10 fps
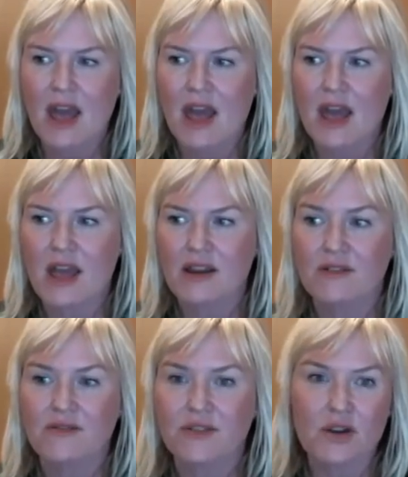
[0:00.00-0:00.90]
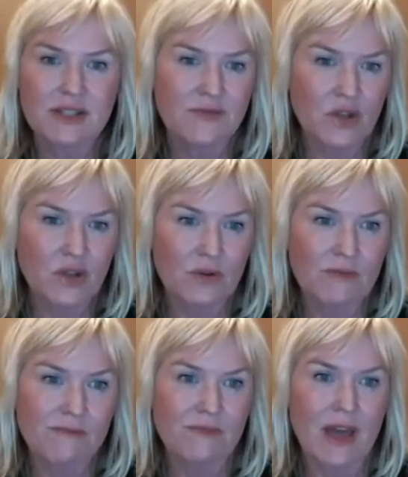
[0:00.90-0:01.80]
And for those of
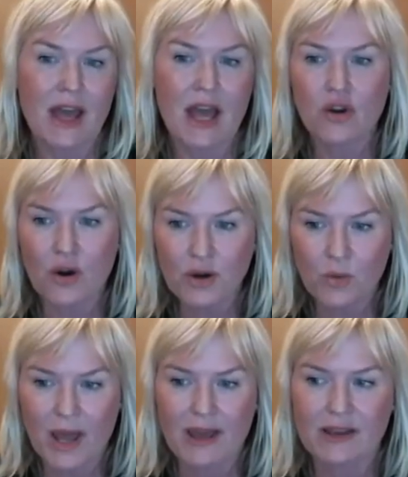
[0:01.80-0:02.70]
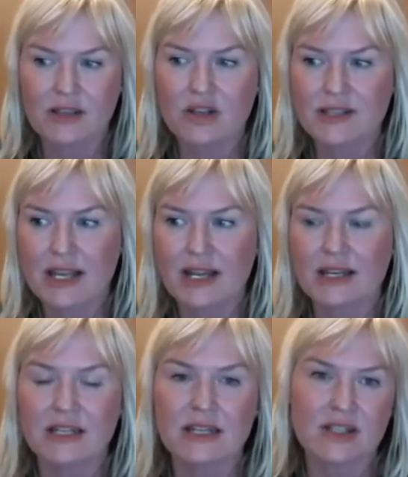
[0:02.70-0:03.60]
you that are not aware, New Zealand
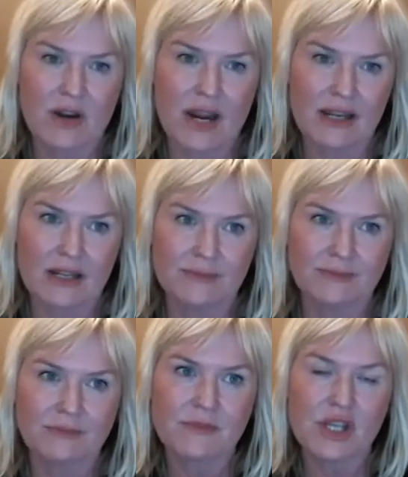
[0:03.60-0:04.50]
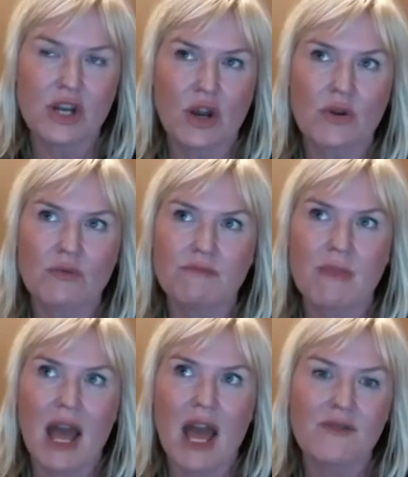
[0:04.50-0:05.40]
and Australia, you know,
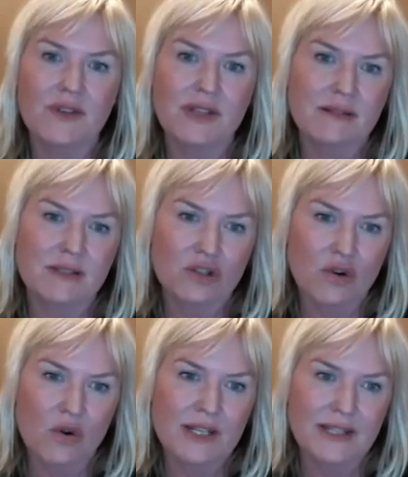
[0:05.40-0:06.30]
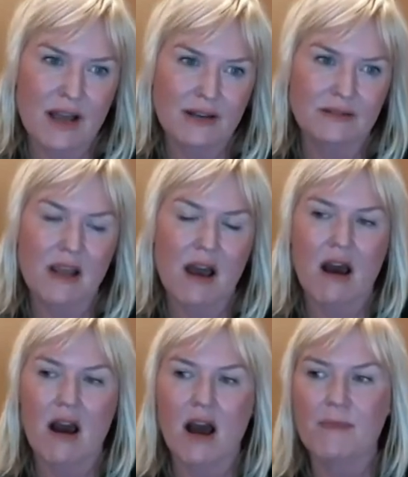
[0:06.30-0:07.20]
have stronger sun,
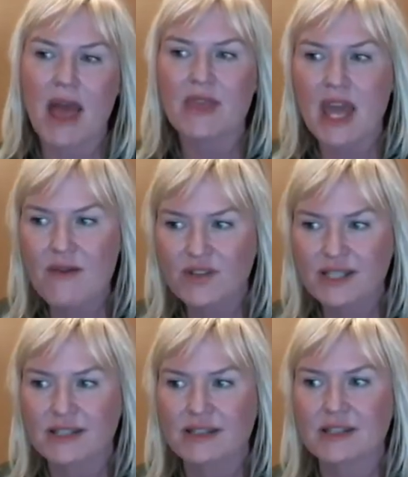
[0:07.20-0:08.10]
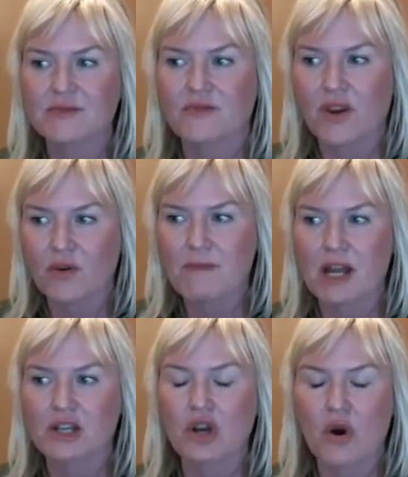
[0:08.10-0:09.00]
um, and the emphasis is very
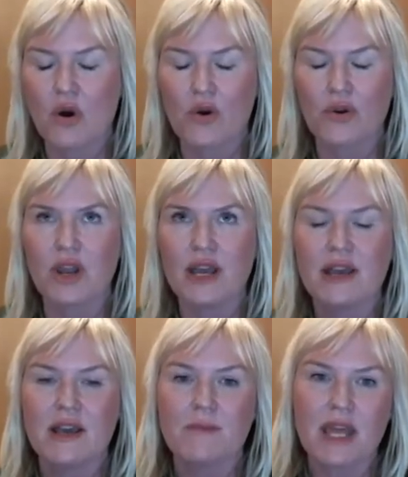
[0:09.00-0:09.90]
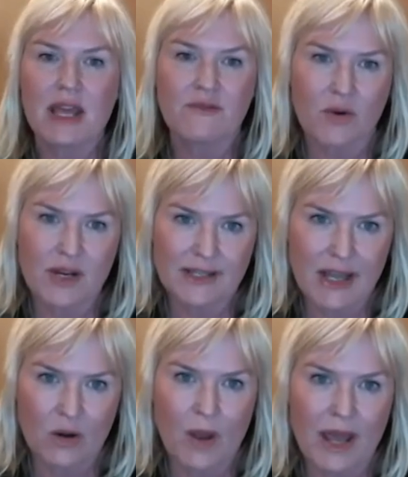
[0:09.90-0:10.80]
much on being very
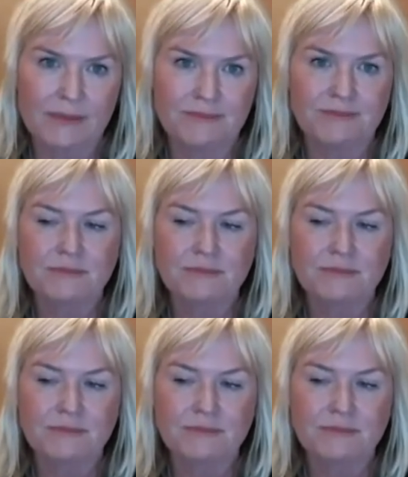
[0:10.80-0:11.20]
sun aware.